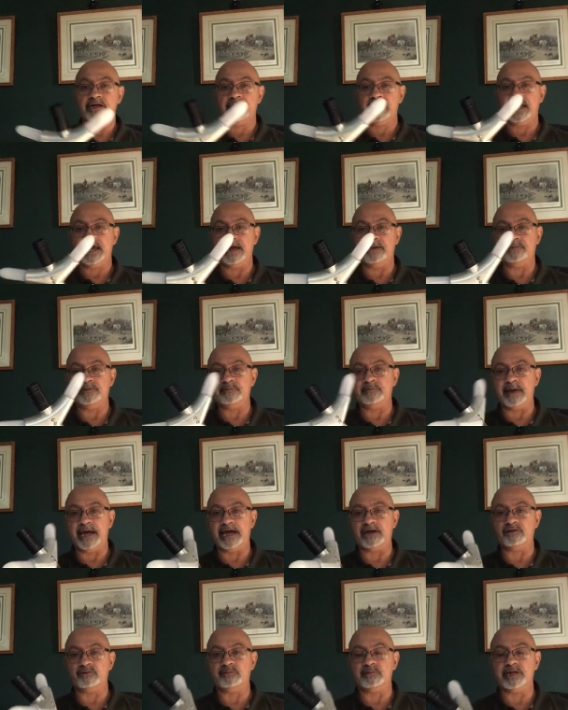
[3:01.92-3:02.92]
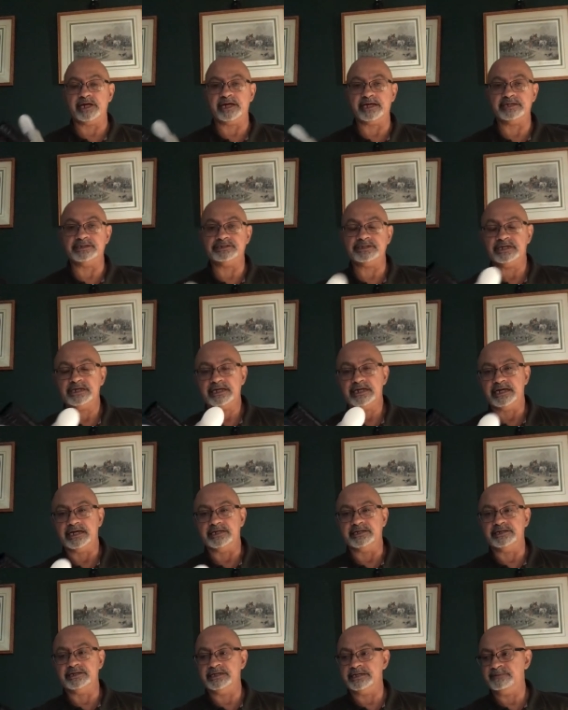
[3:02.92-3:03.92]
heavy battle blades.
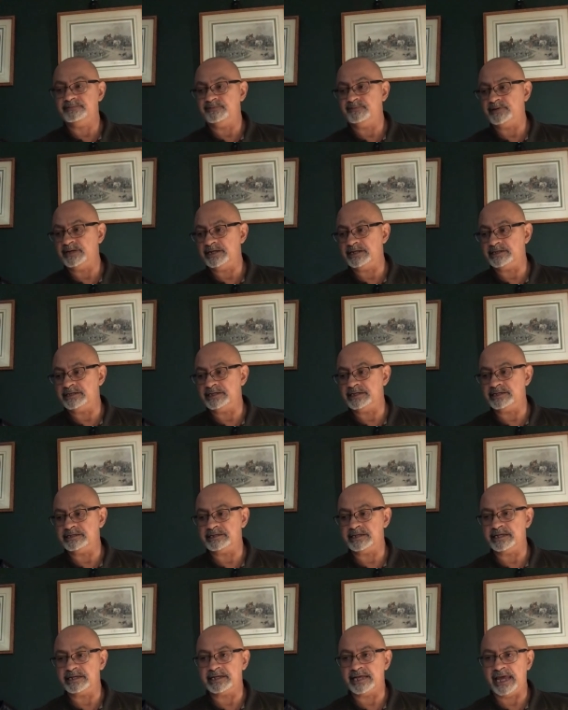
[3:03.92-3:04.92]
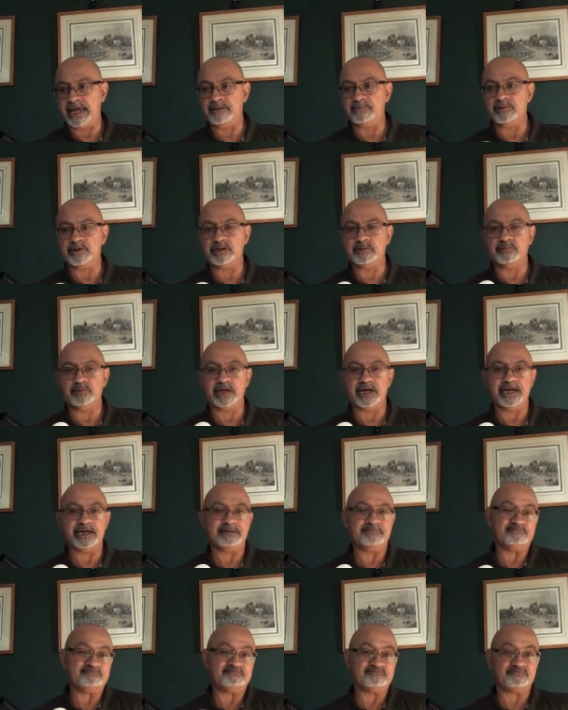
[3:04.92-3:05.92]
It came with a
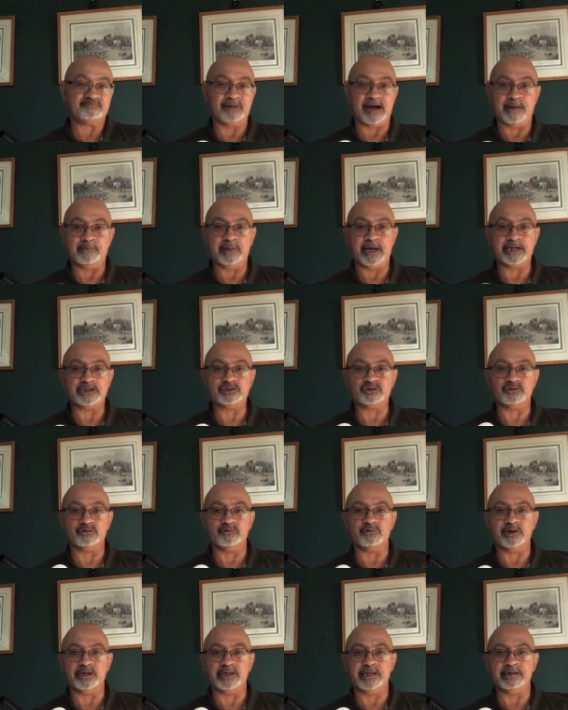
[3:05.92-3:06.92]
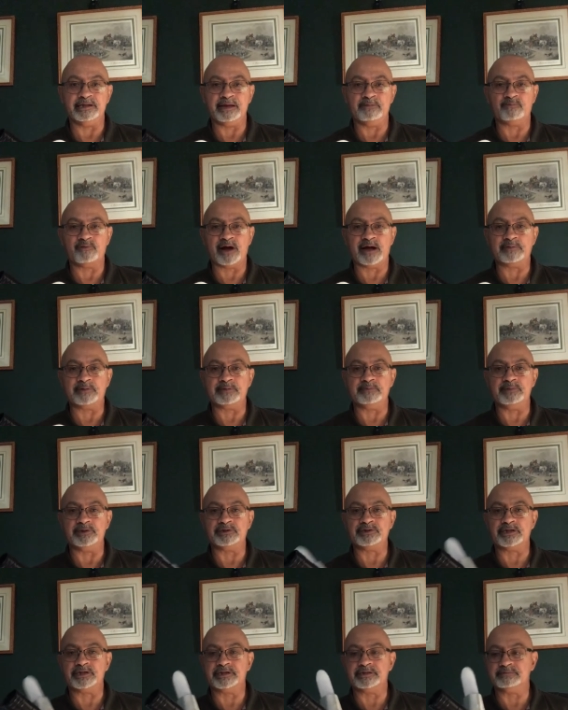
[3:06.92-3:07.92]
blade. I'm not sure whether they probably
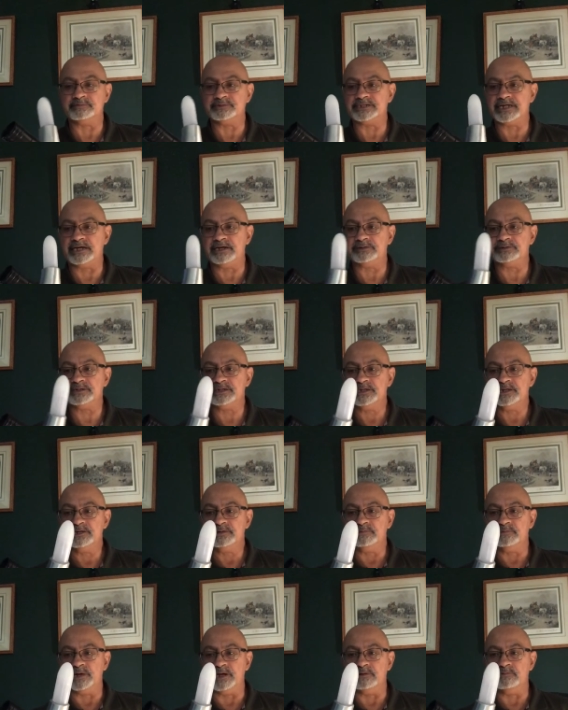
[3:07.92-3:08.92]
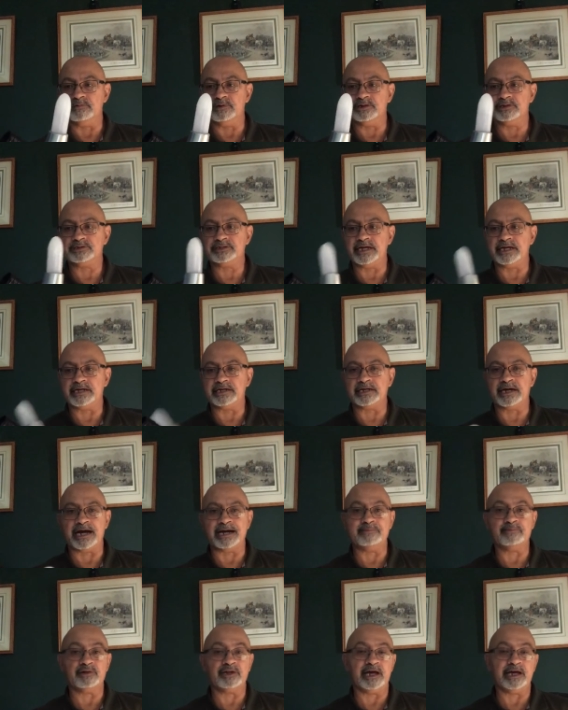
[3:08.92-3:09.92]
built it themselves, but it will take
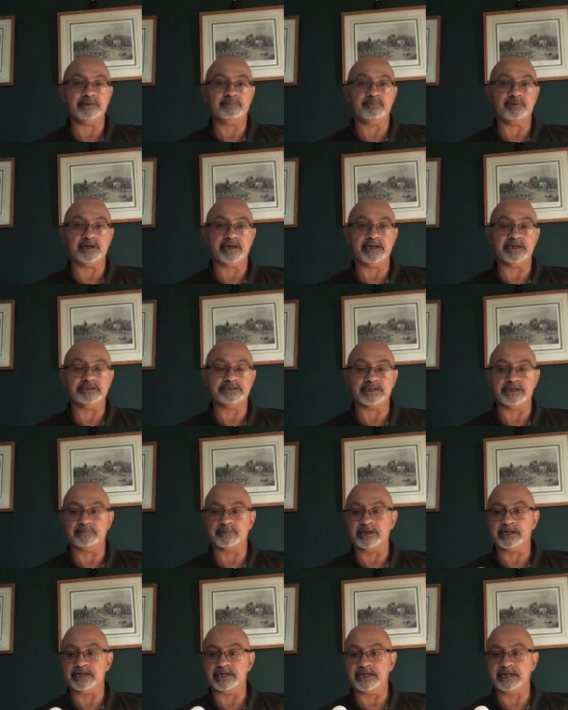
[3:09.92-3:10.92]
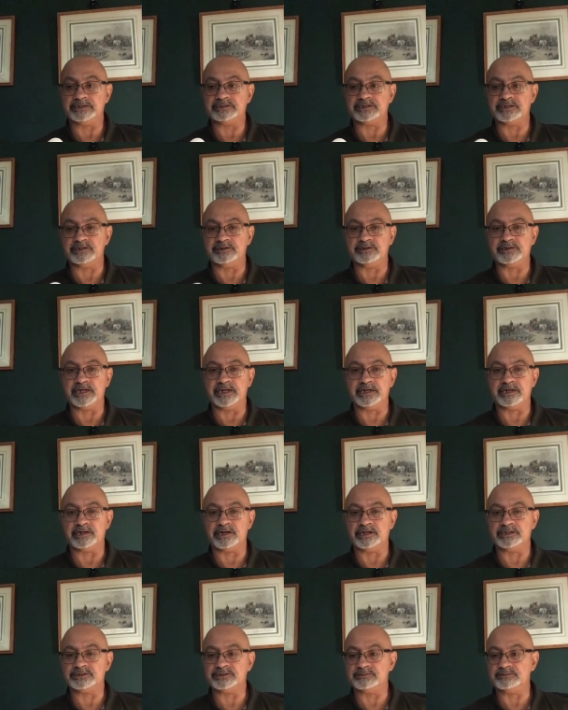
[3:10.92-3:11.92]
Kyberlite blades, and I'm gonna guess it'll take
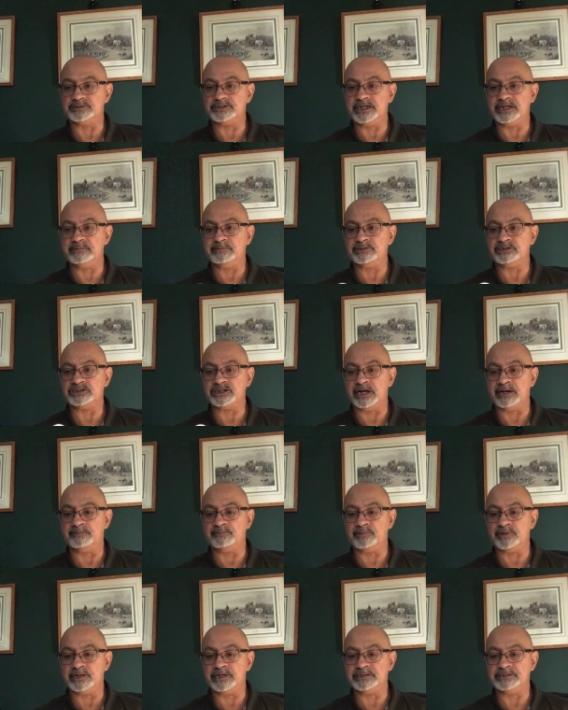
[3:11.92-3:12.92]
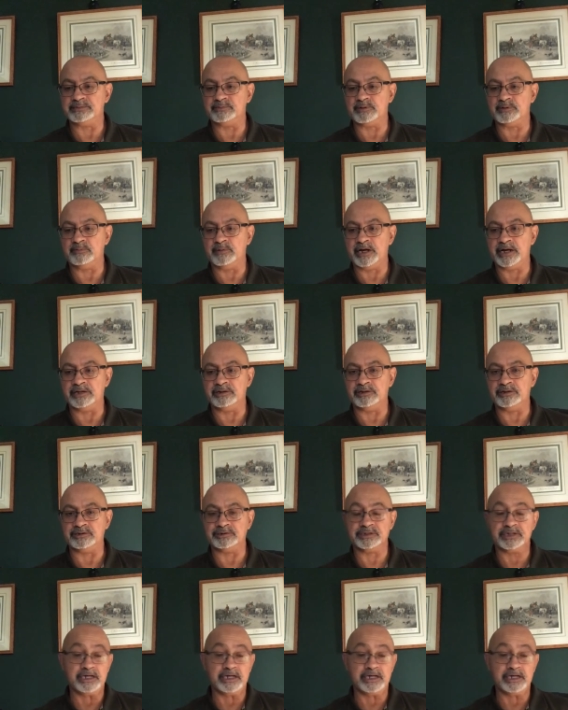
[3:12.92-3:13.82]
custom Saber shop blades if you buy those.